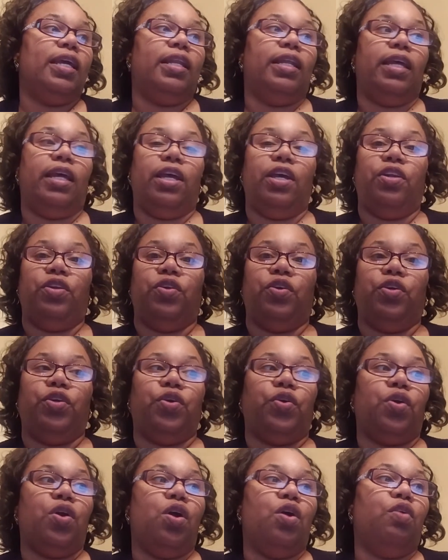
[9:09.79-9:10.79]
and hinder
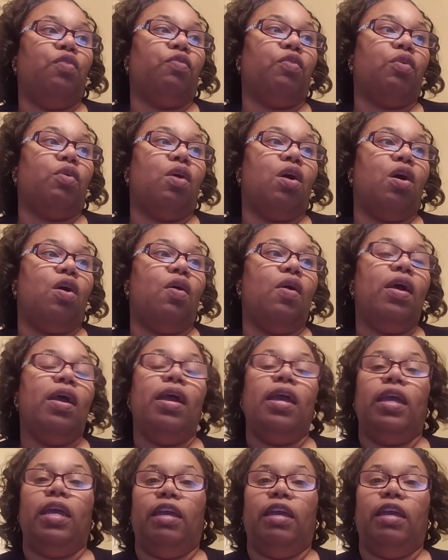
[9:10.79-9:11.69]
your overall